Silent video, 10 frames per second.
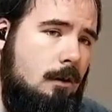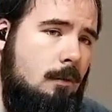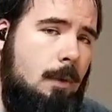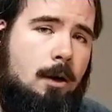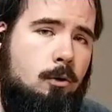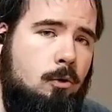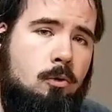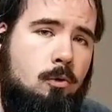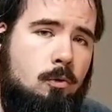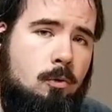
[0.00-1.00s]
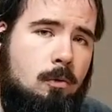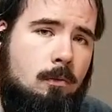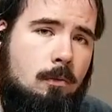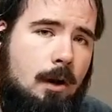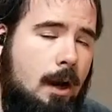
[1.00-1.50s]
about who
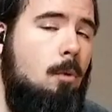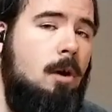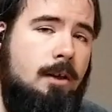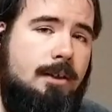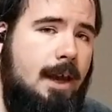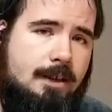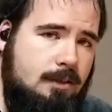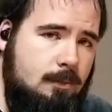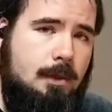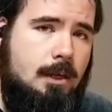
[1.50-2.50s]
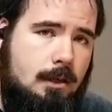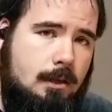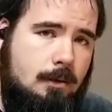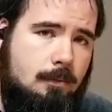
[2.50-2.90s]
I want that to be.